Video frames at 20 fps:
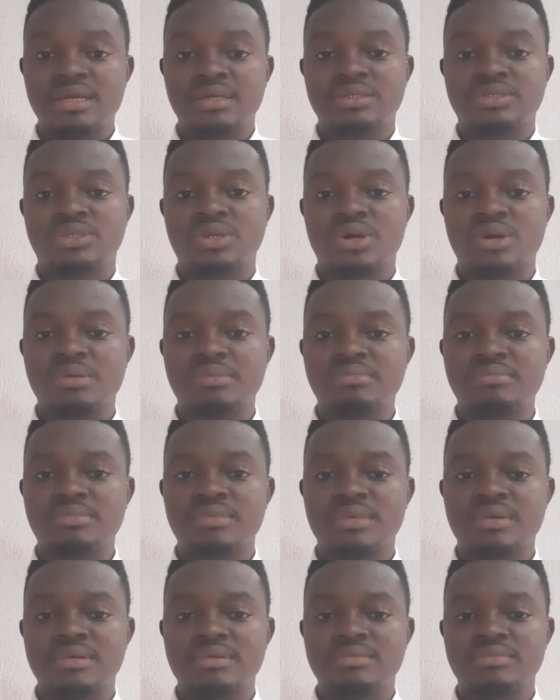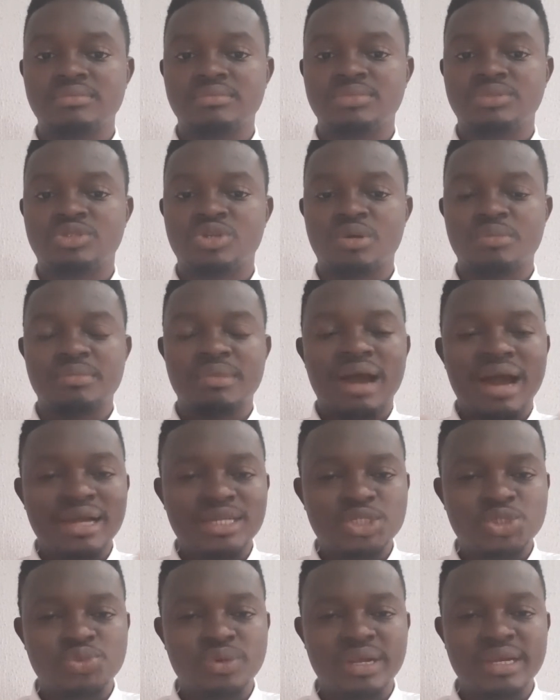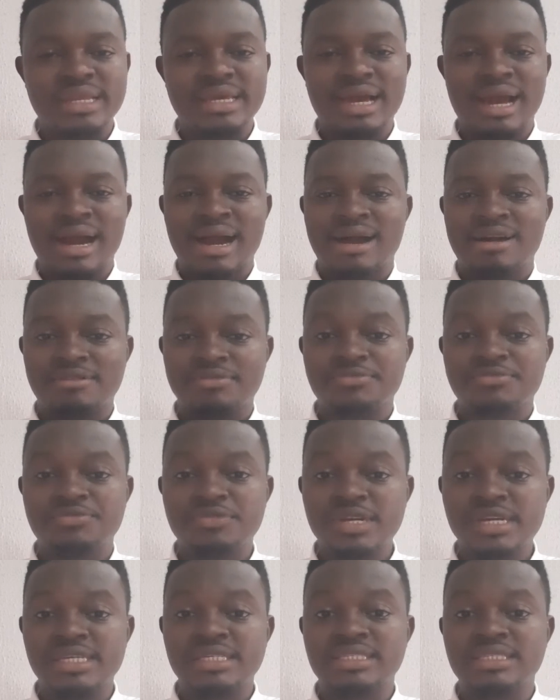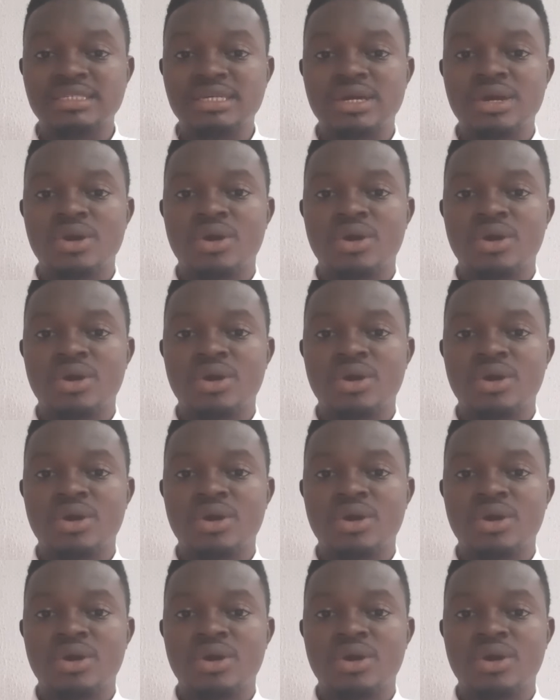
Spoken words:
Some actually are afraid